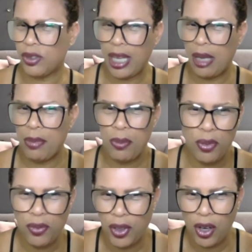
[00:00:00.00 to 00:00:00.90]
You can't be
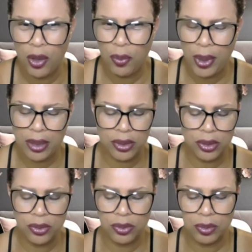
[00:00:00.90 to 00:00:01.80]
moving her around
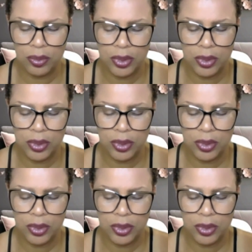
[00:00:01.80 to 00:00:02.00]
too.